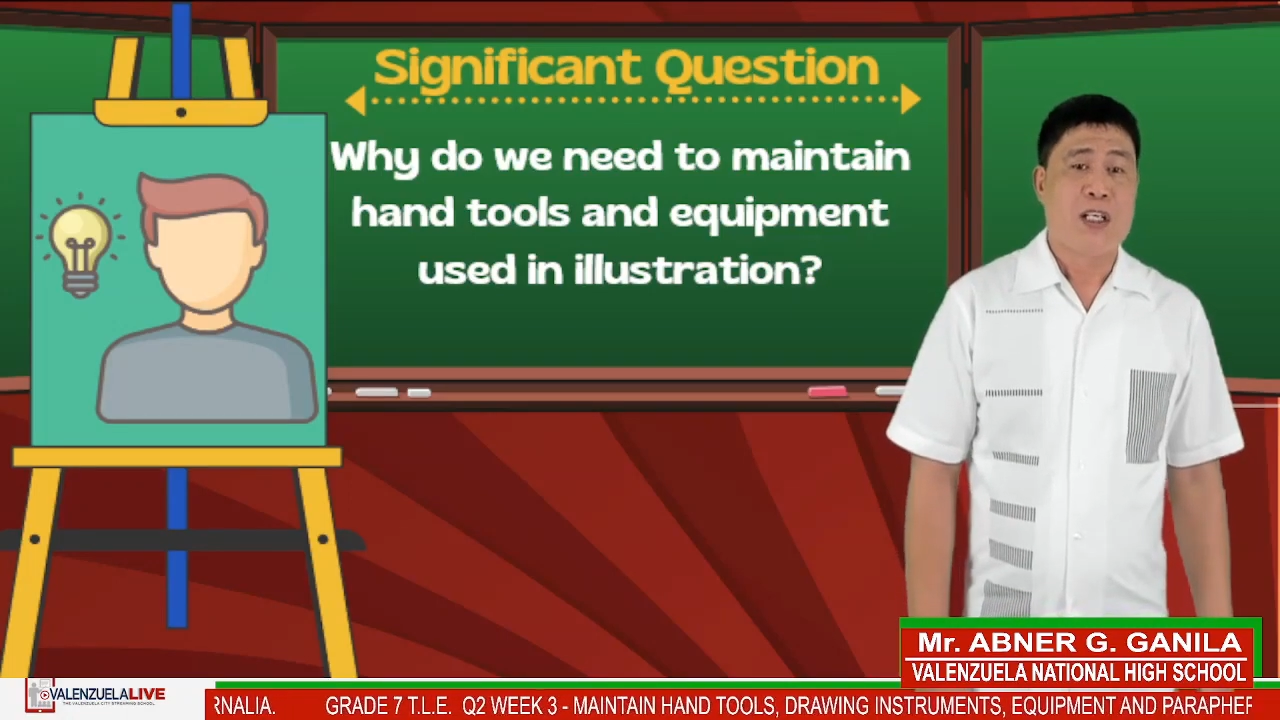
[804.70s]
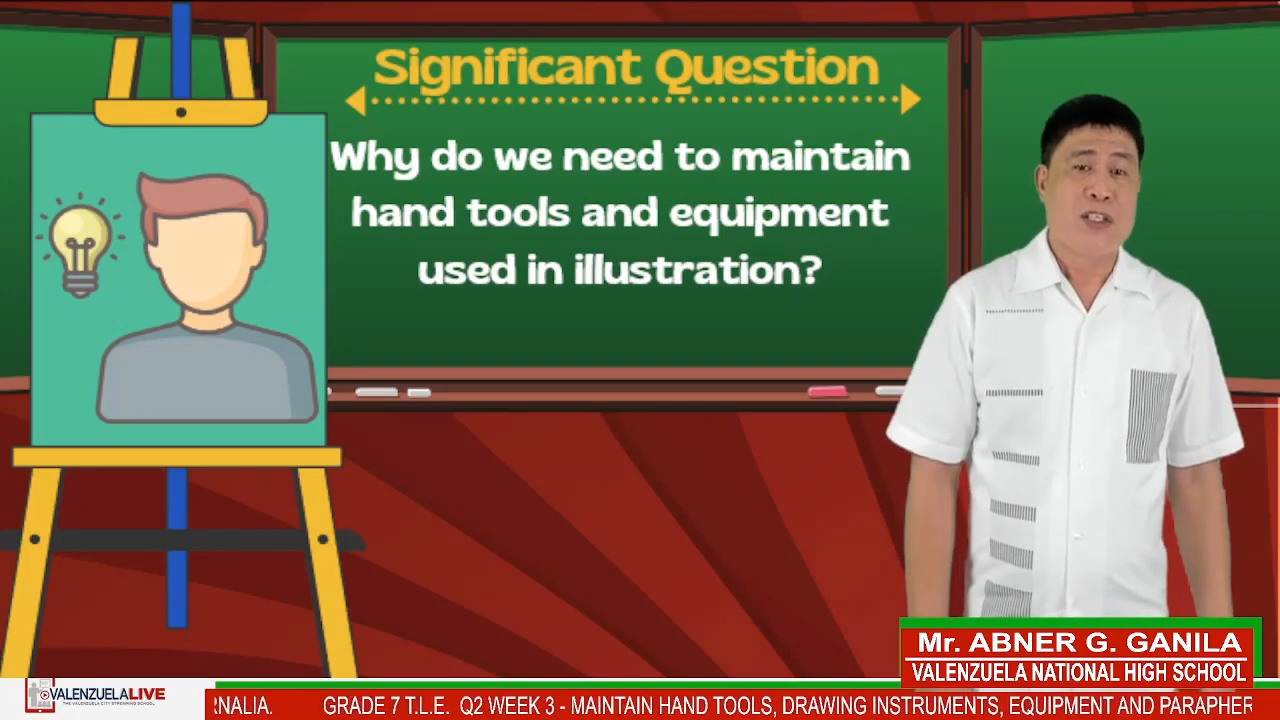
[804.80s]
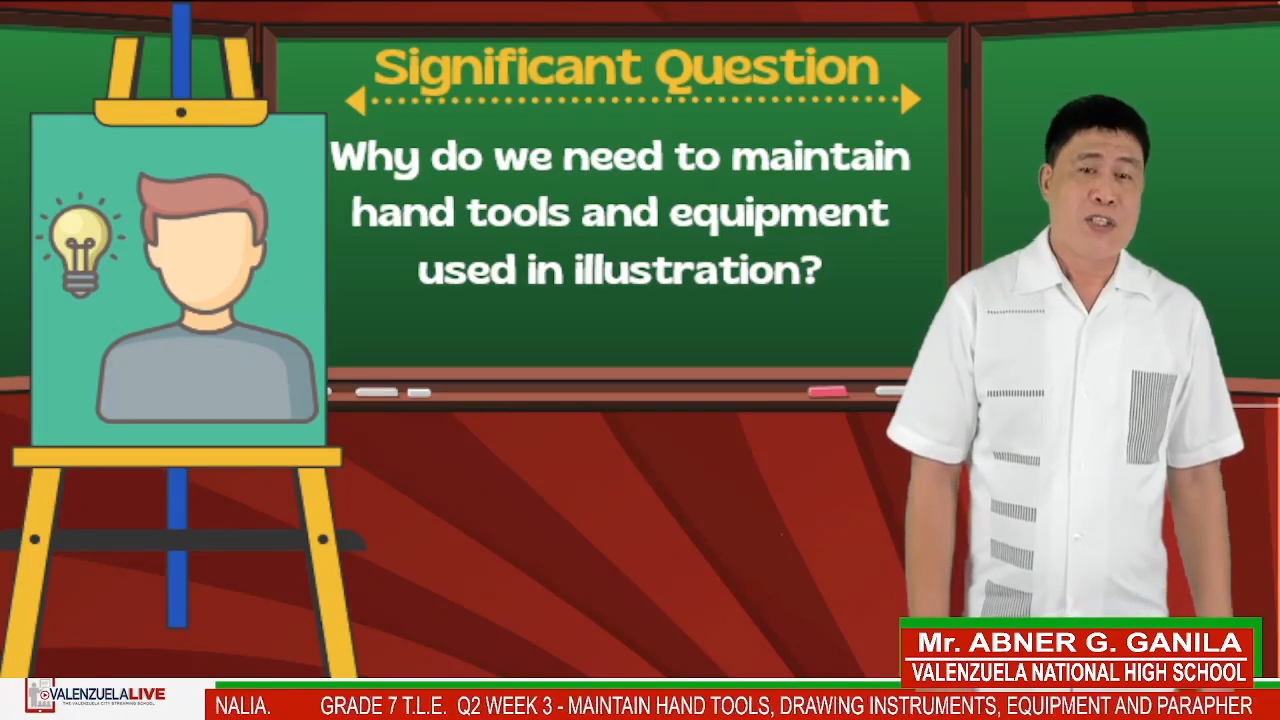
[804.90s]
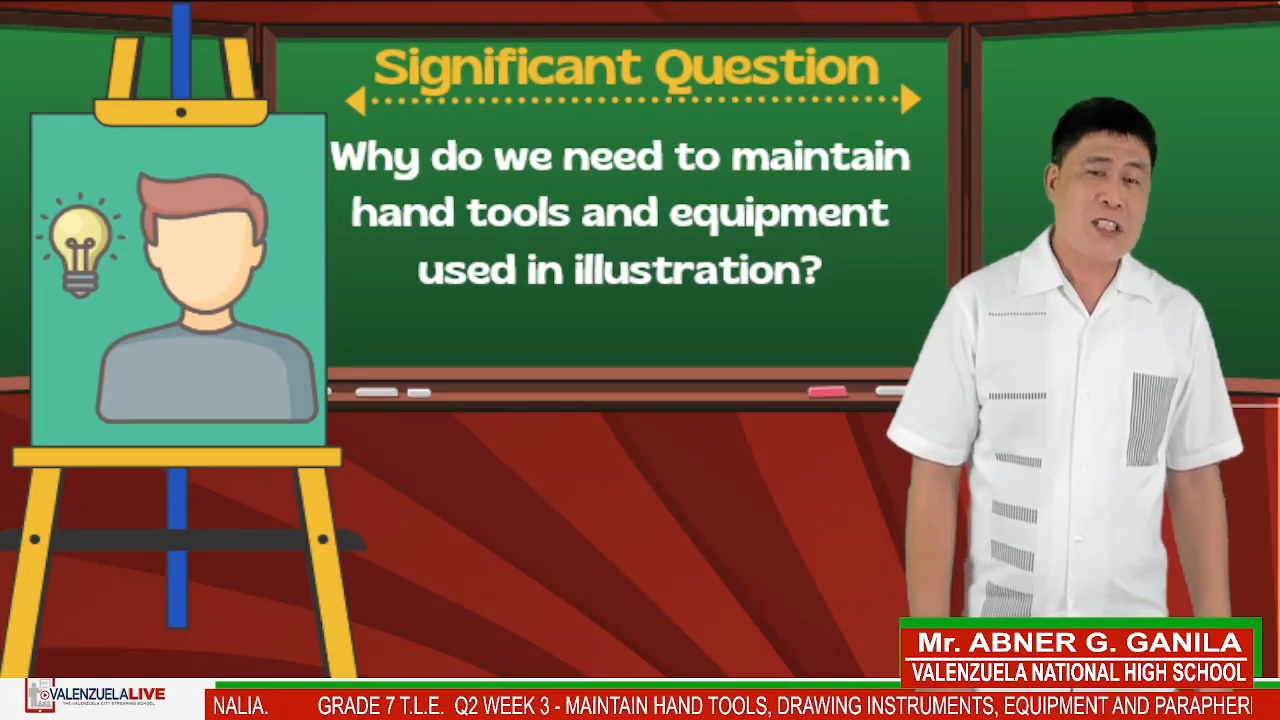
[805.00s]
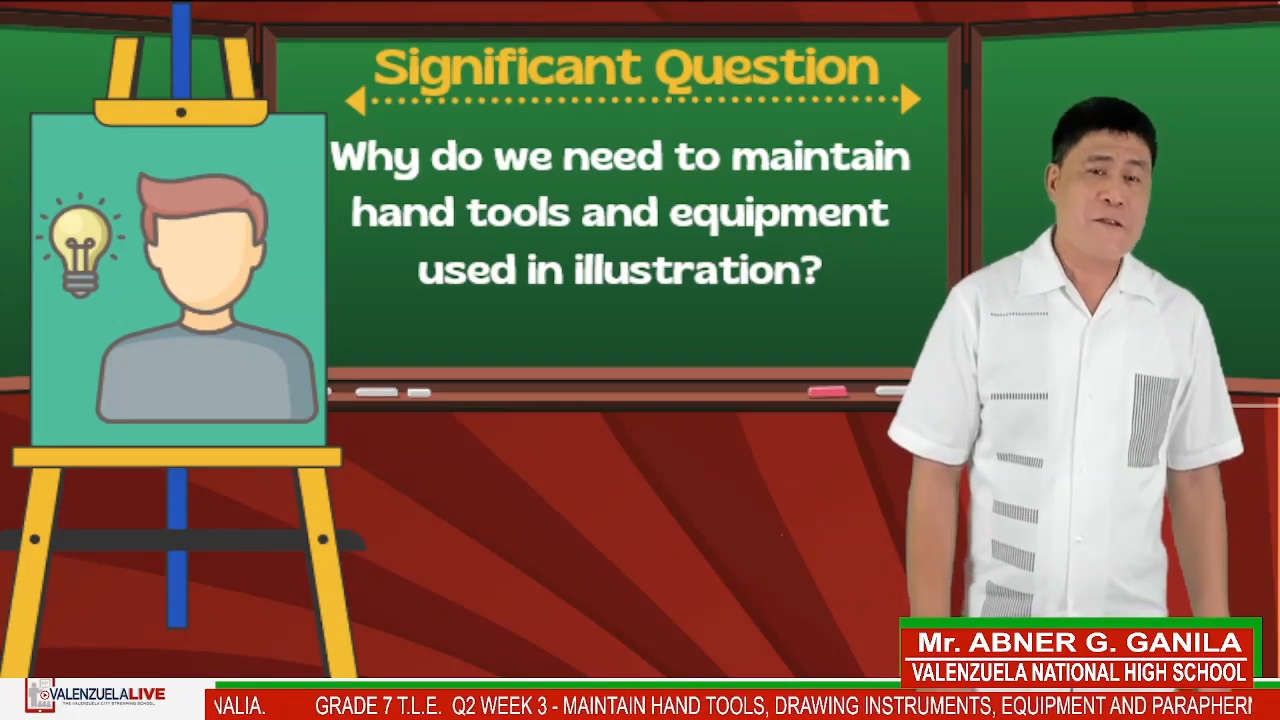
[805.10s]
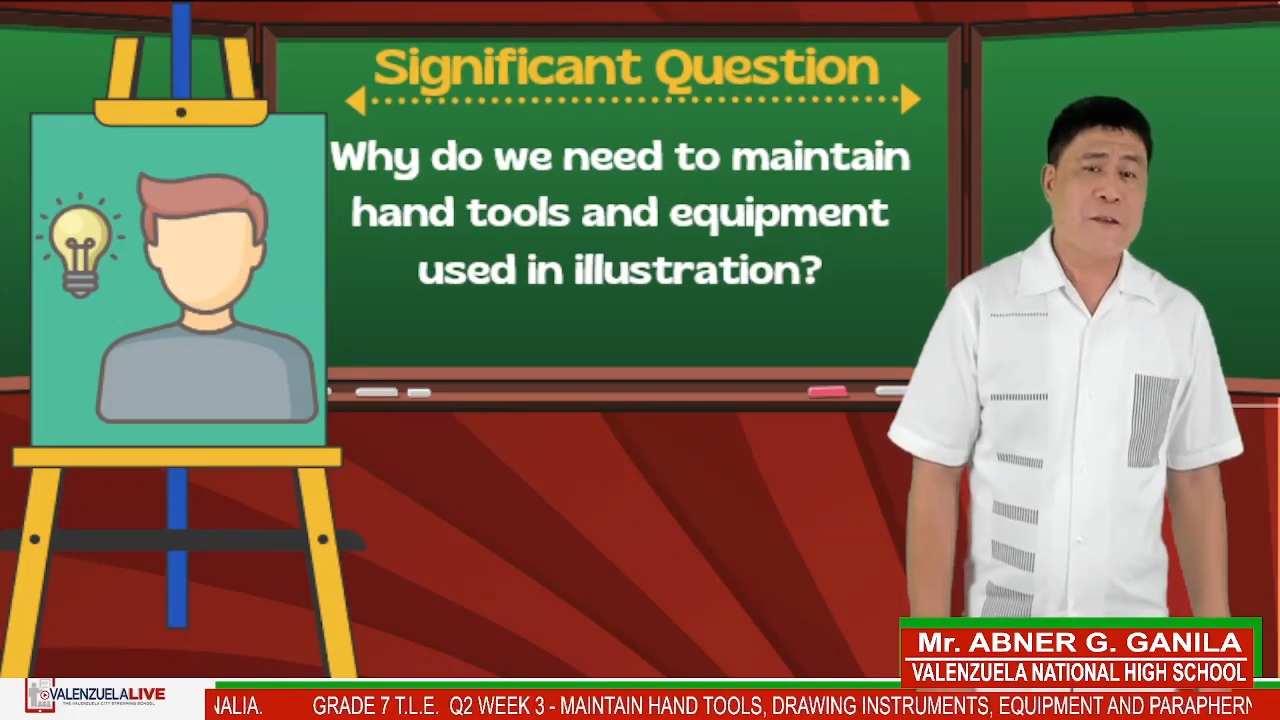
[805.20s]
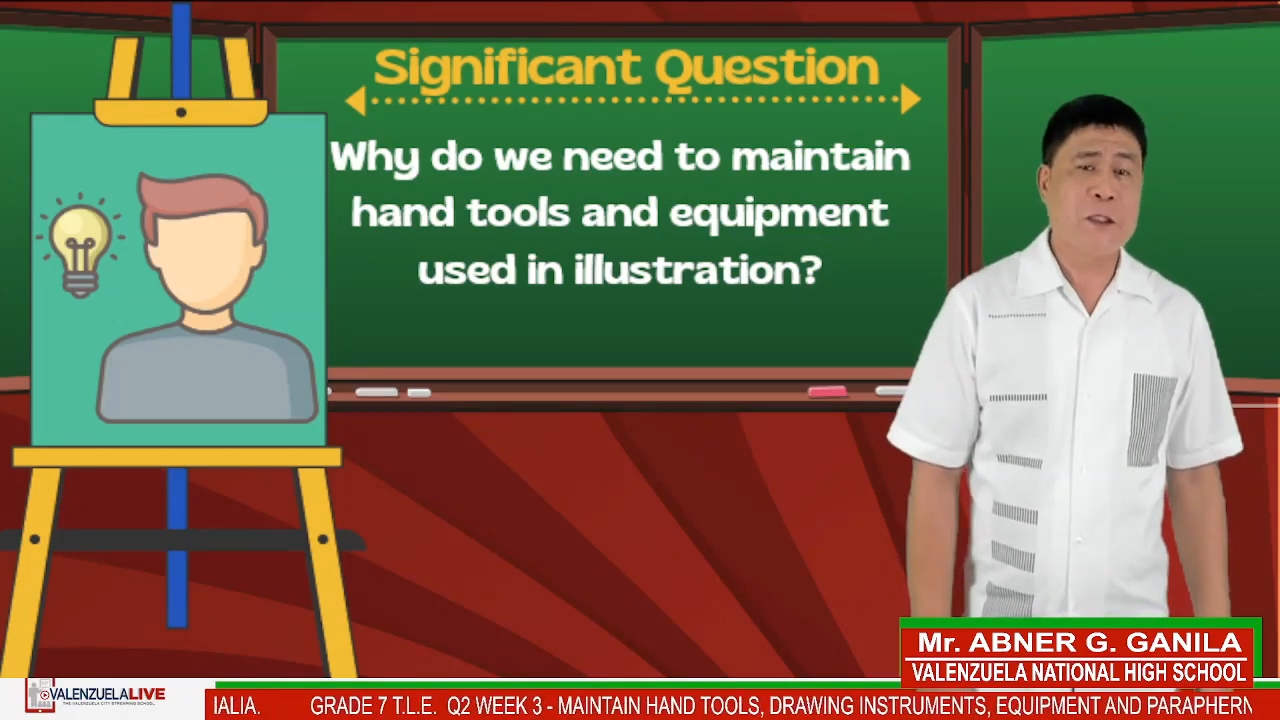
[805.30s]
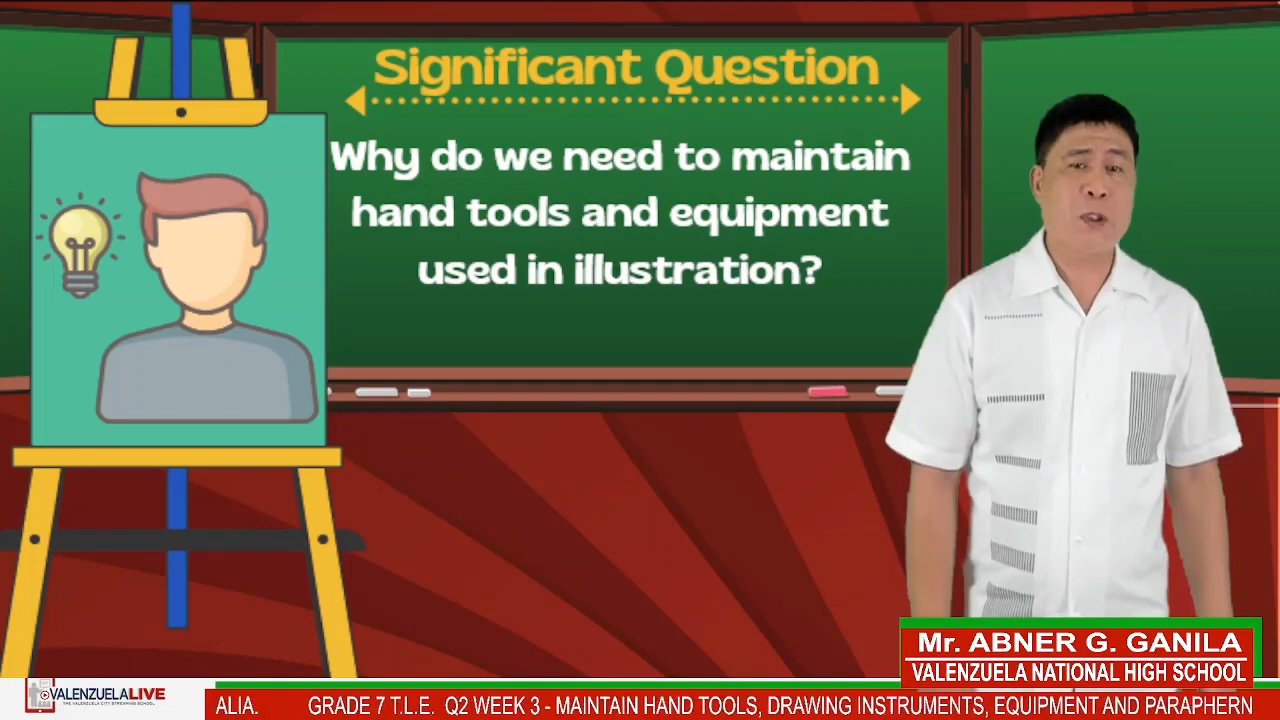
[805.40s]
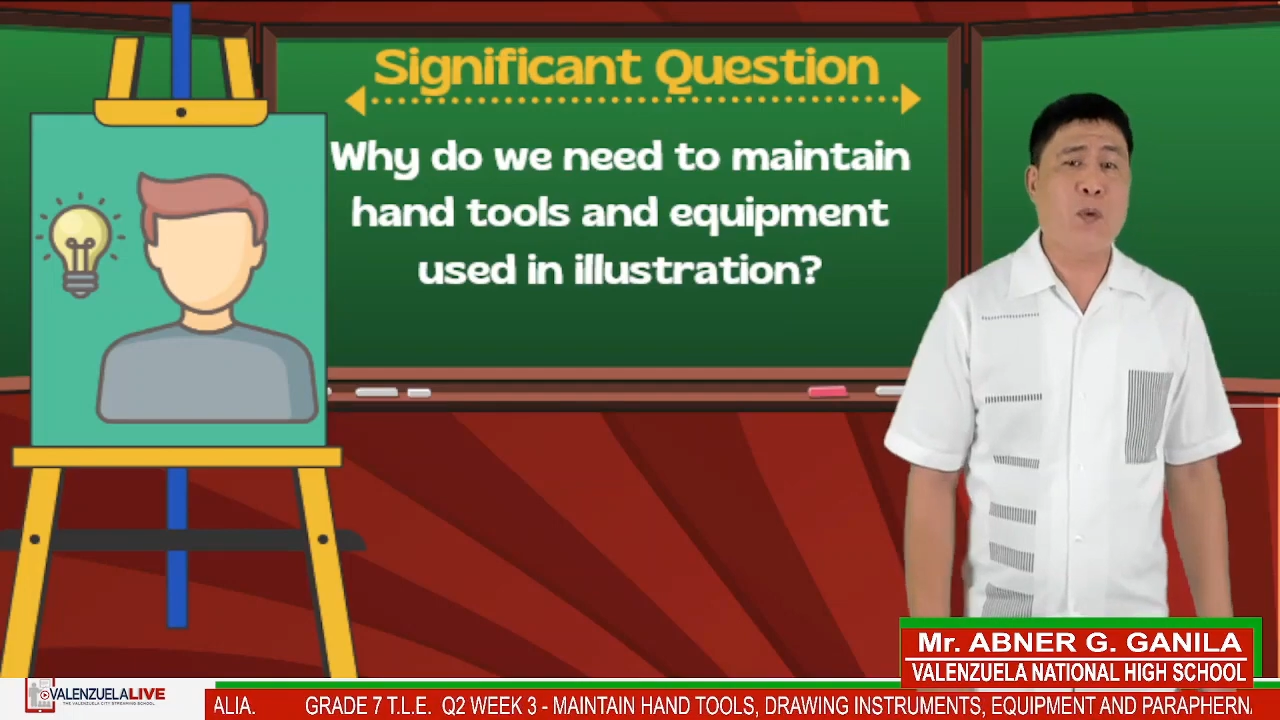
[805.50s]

Useful